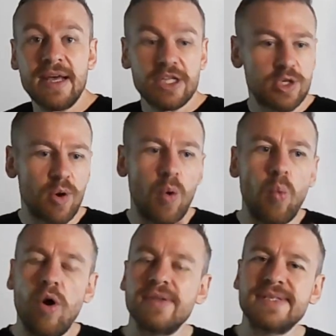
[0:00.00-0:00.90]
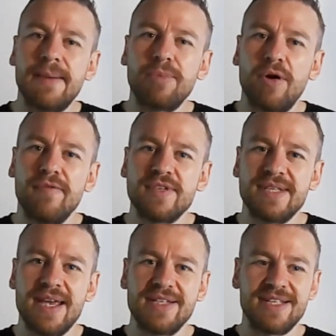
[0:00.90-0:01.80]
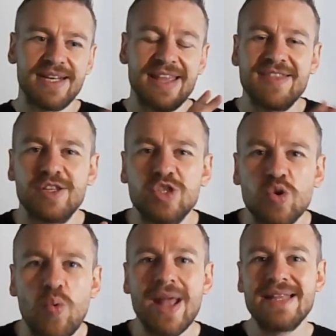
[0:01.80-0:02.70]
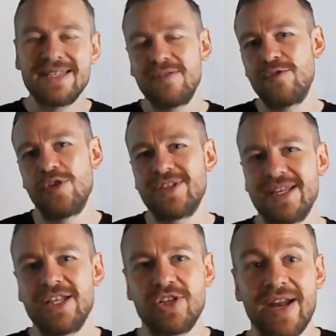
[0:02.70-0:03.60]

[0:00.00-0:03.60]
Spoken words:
to a WhatsApp conversation in the 21st century.